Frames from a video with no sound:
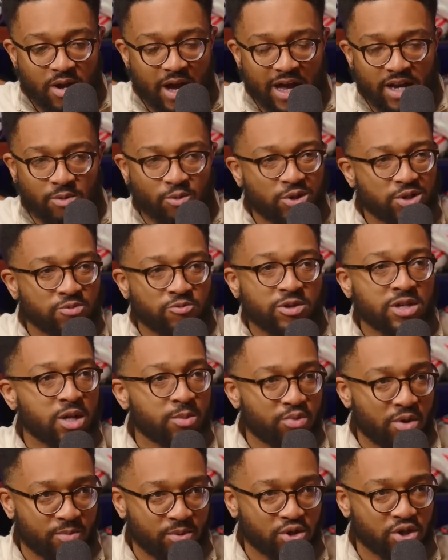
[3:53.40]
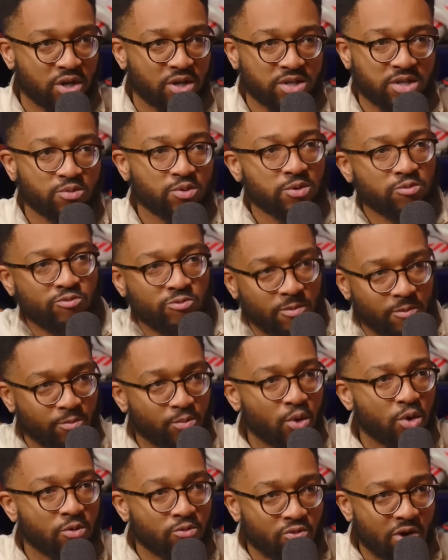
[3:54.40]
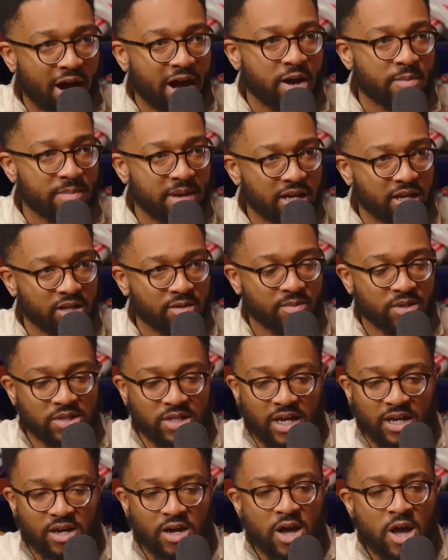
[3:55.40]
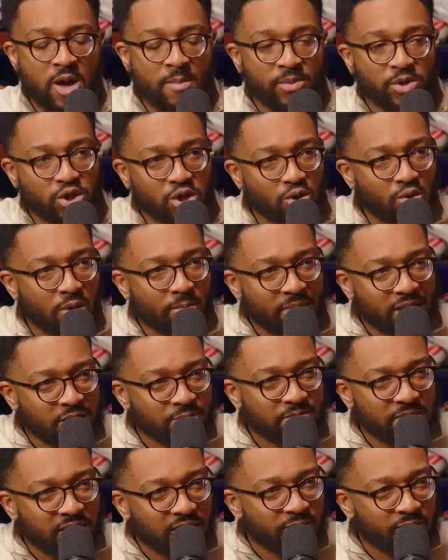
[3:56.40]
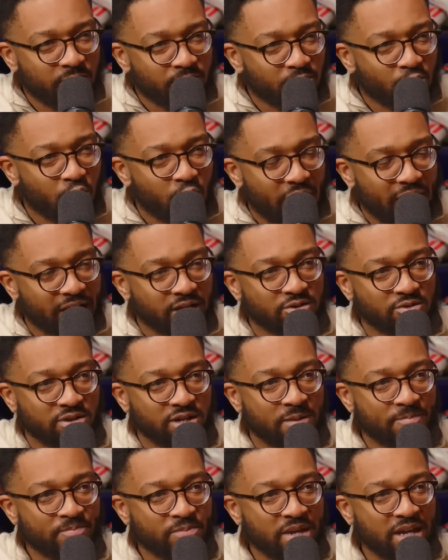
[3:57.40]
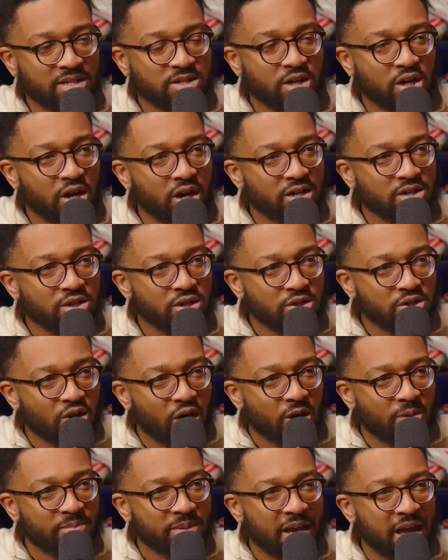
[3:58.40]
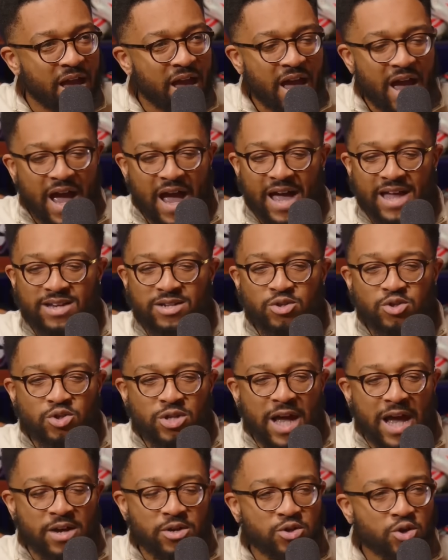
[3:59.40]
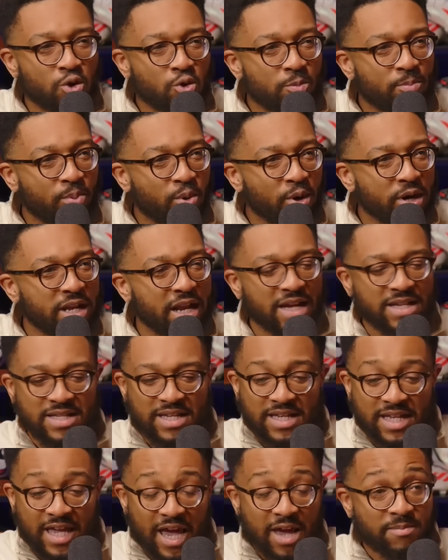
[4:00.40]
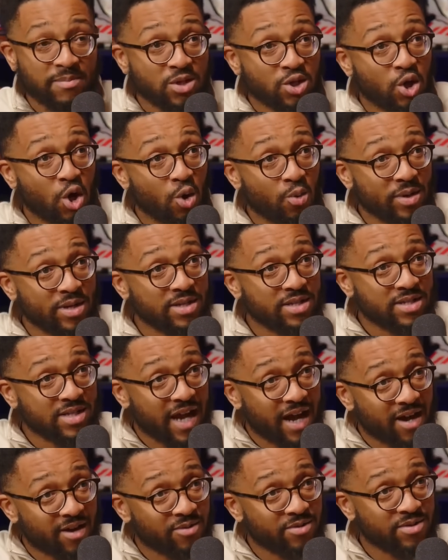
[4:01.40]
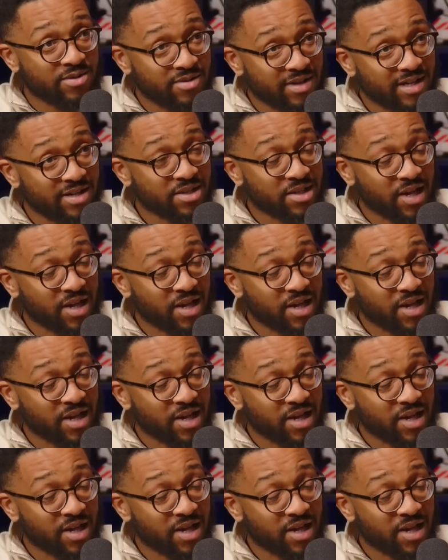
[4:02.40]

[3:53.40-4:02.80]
And it wasn't really a proper chance. It was more Raya making a mistake. But you know what makes me even more angry? It's a London derby. And at no point, as the game is going down in